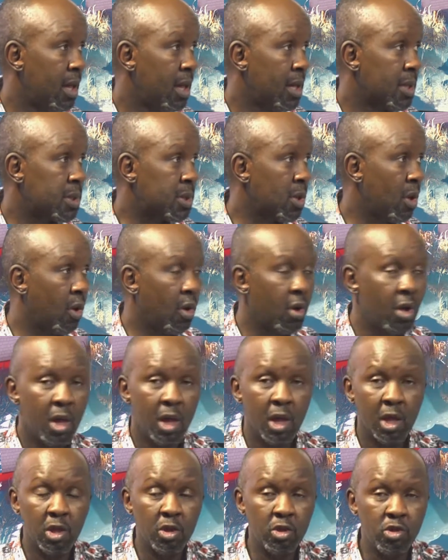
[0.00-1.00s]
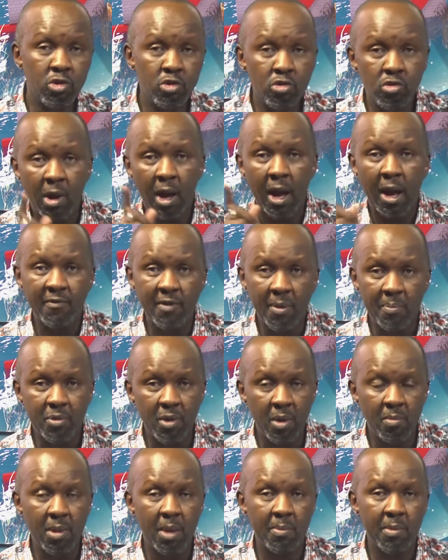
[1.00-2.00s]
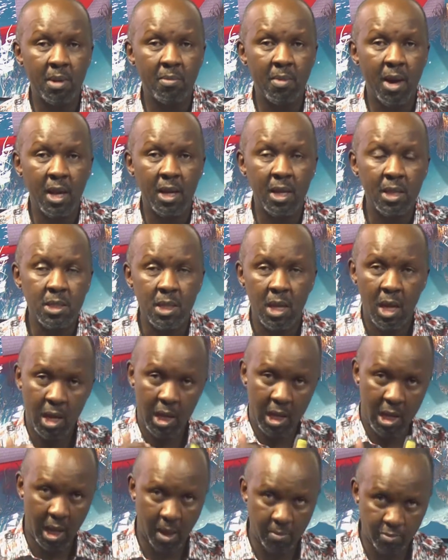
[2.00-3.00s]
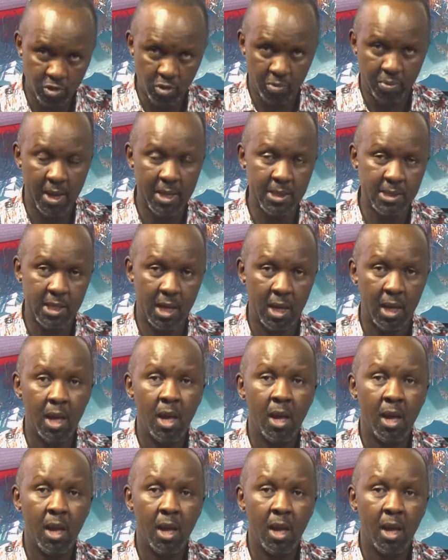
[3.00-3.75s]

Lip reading: So you have a problem in marriage, come to pastor.